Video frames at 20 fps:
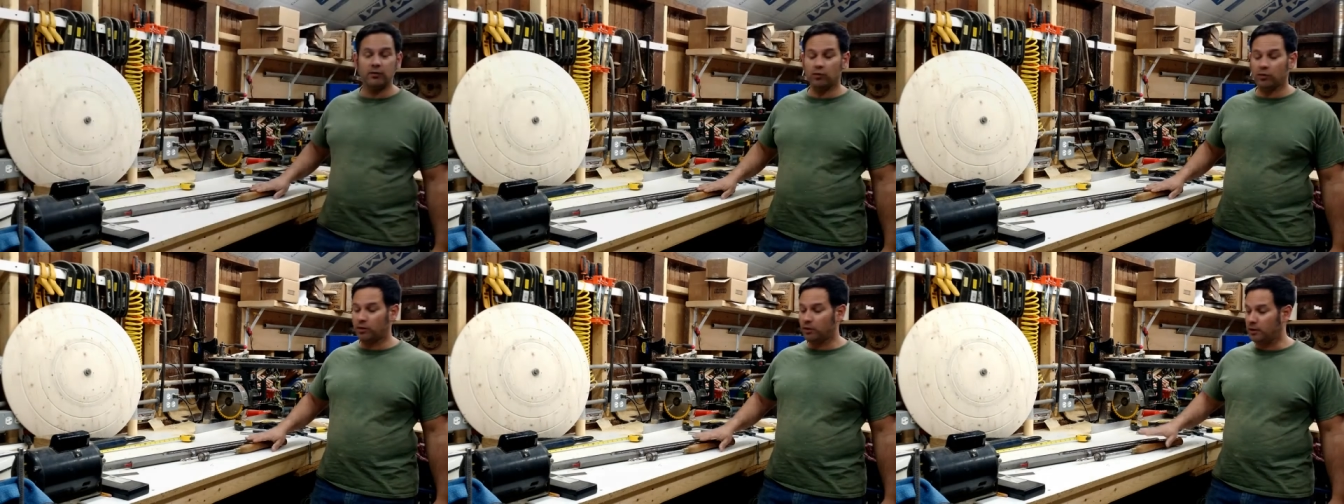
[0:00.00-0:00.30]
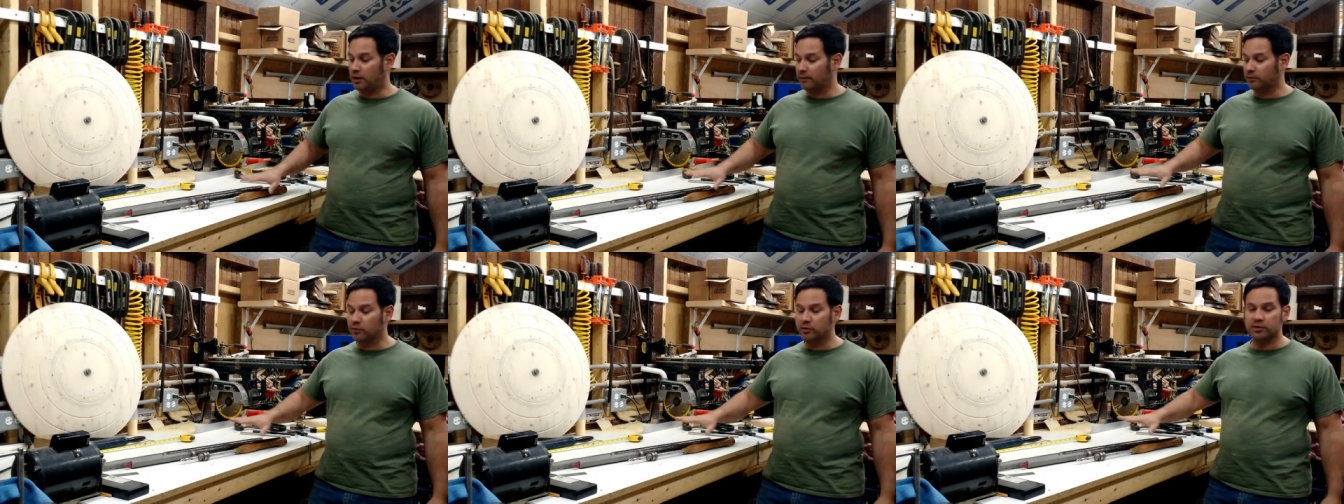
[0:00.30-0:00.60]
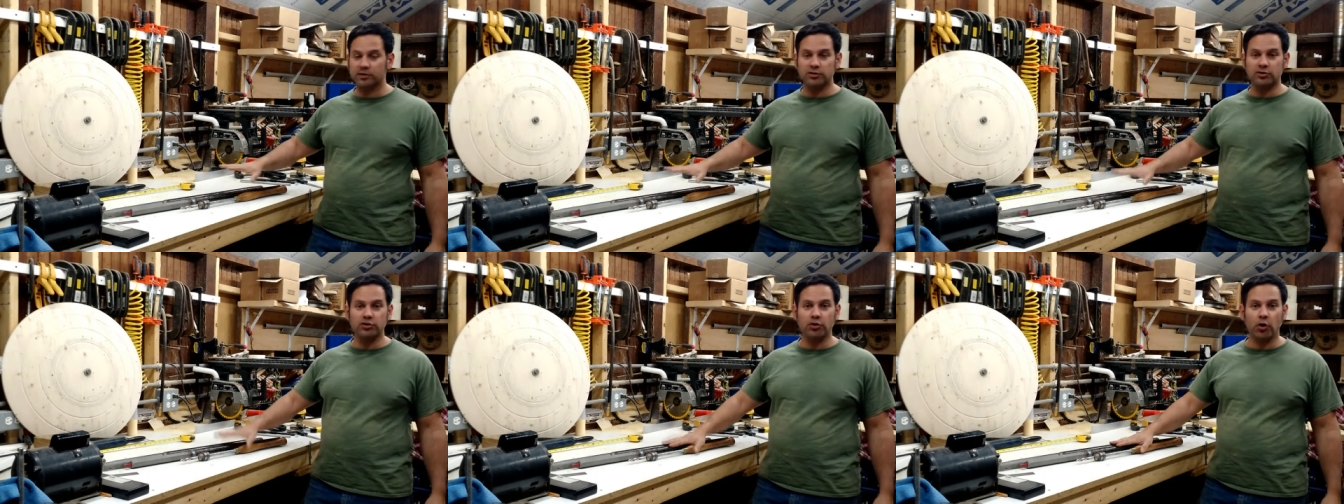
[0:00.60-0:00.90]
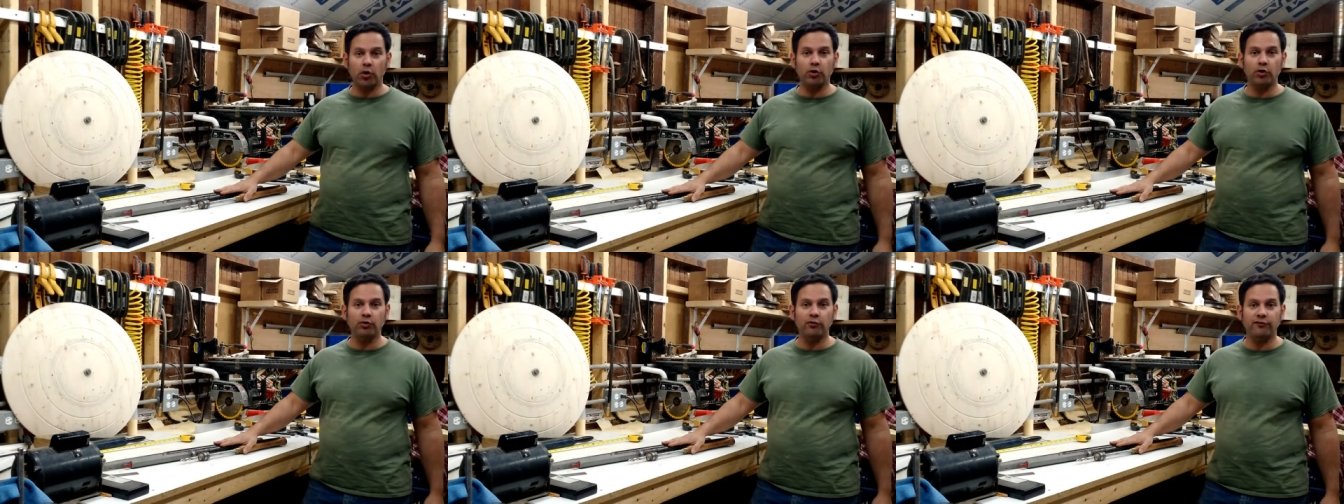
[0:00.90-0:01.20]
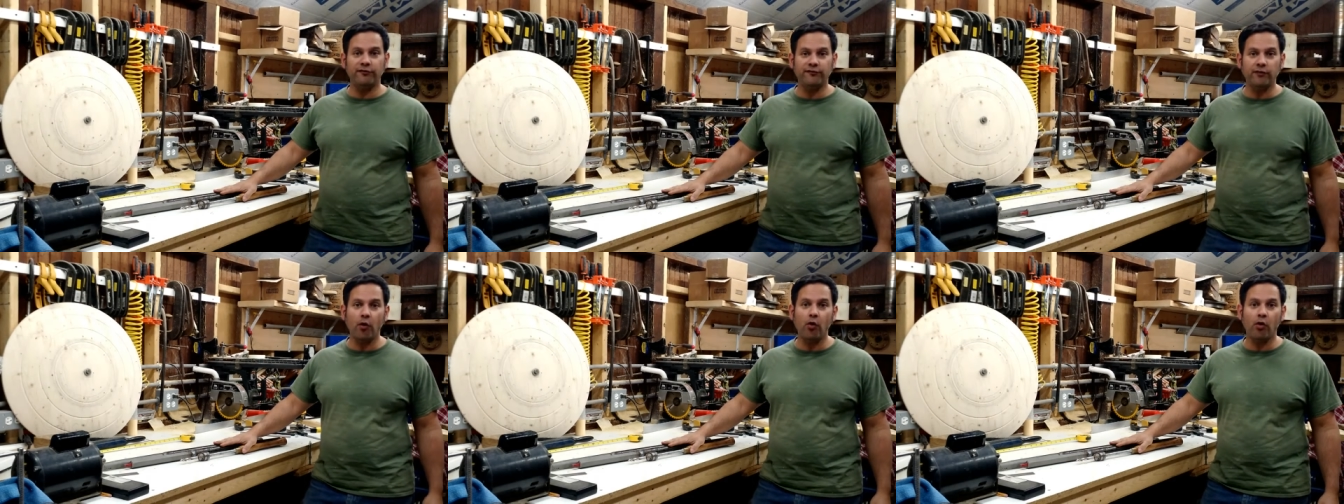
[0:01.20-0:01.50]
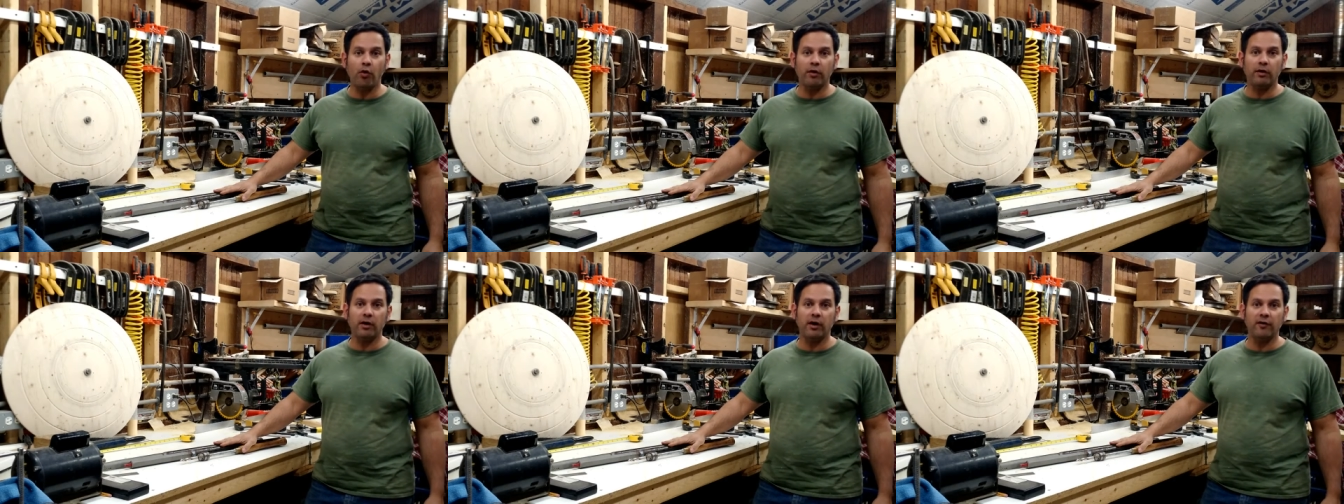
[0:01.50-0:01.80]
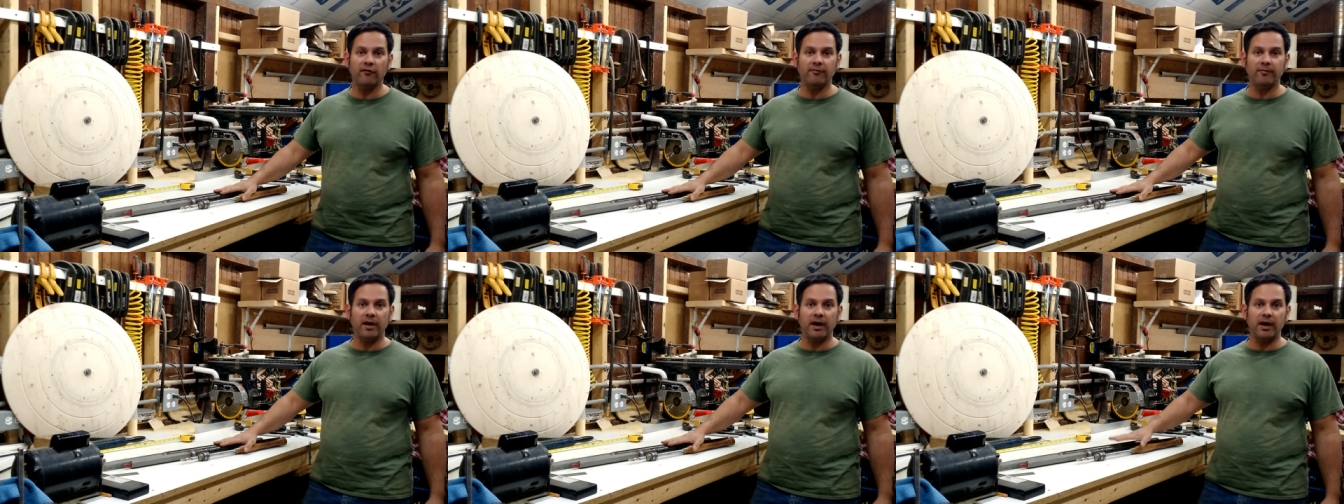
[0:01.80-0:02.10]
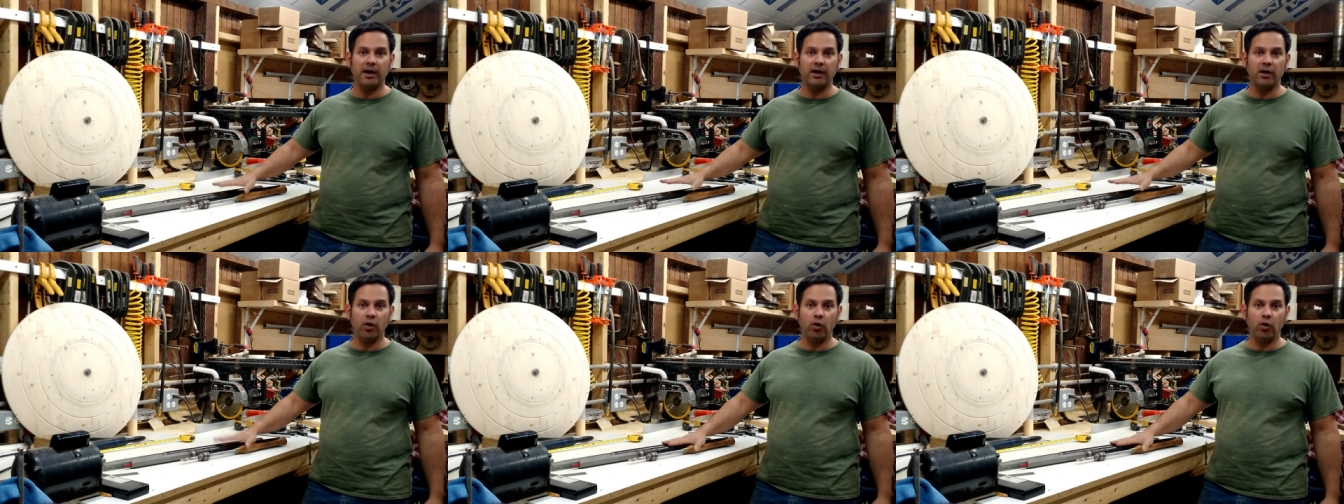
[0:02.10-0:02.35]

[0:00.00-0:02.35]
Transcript: well, I'm going to show you four of my